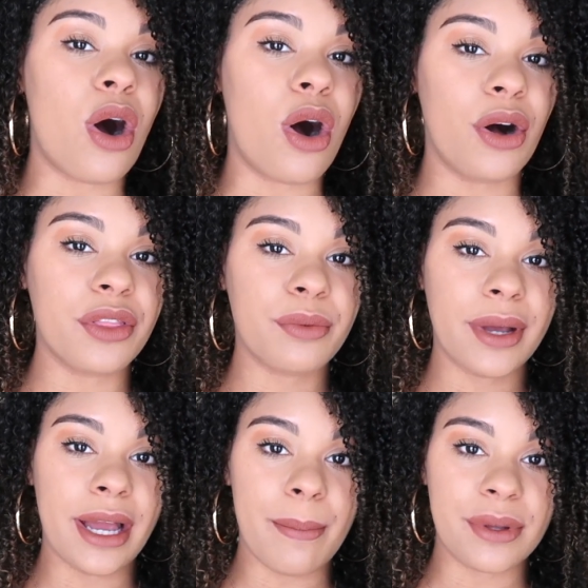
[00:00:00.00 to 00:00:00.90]
all the
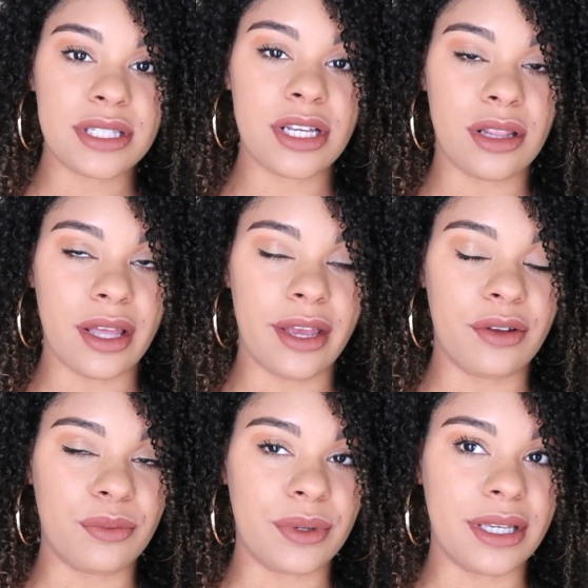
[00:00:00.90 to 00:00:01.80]
way up until
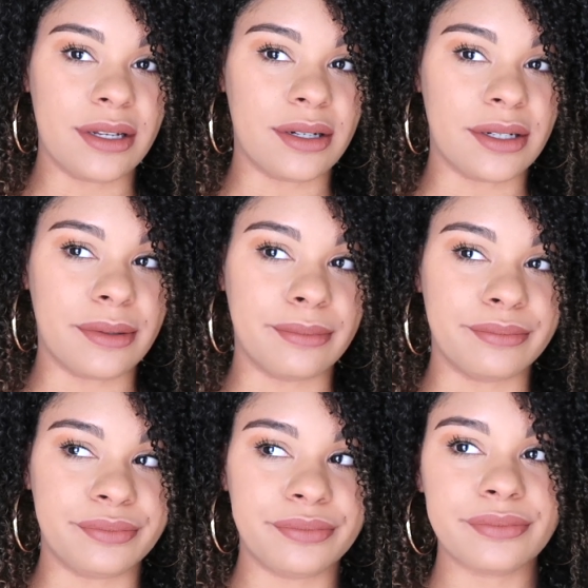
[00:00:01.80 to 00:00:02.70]
like week
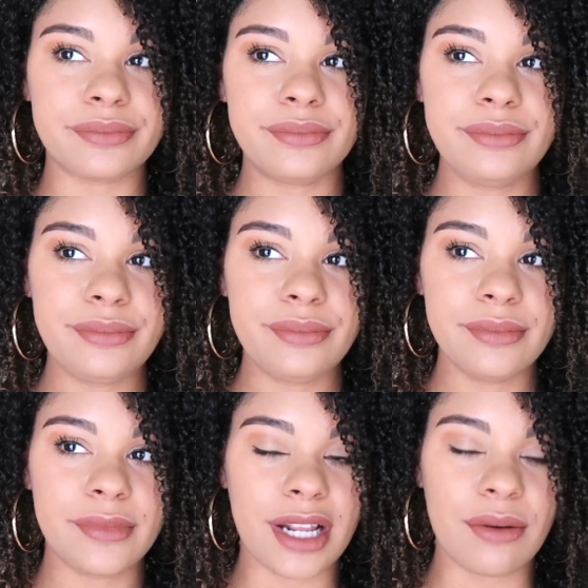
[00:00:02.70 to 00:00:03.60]

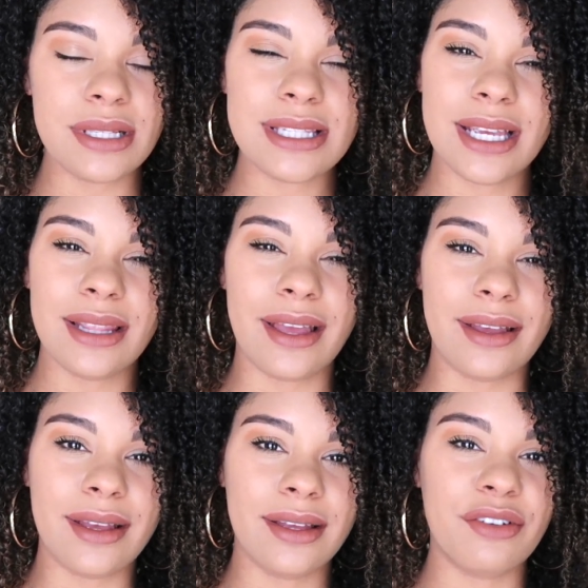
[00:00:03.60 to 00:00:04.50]
I would say
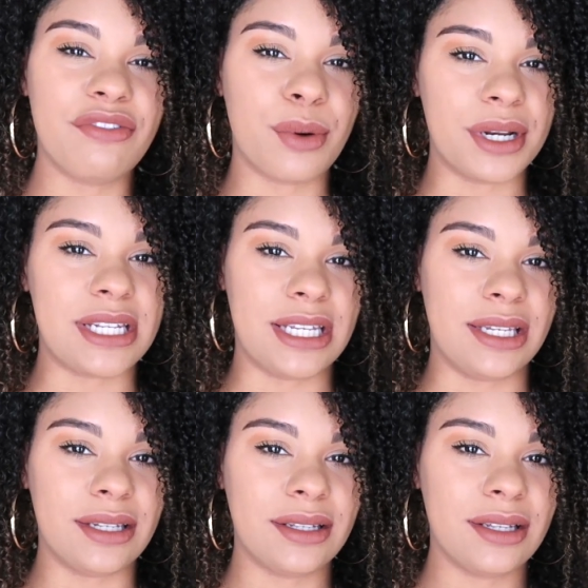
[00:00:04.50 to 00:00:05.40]
like
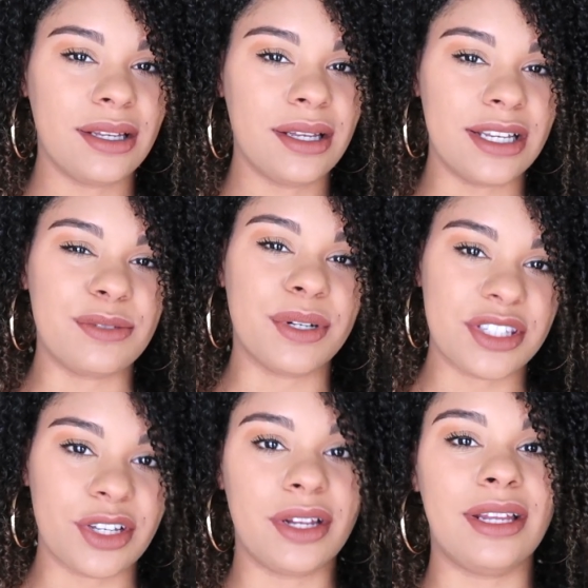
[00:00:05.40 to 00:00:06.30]
14 is when I
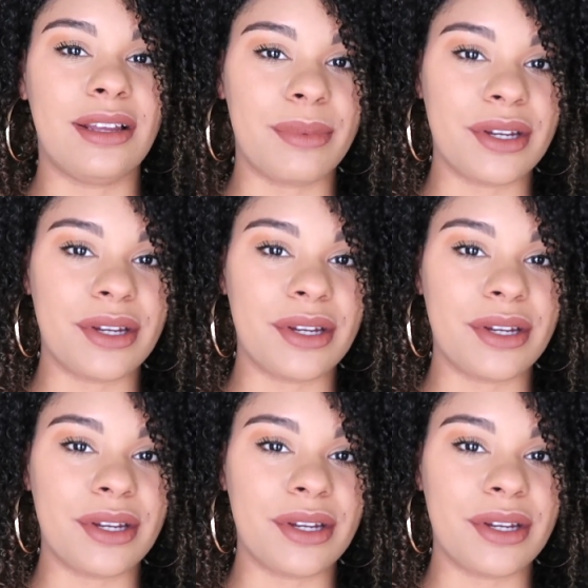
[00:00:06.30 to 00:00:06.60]
started getting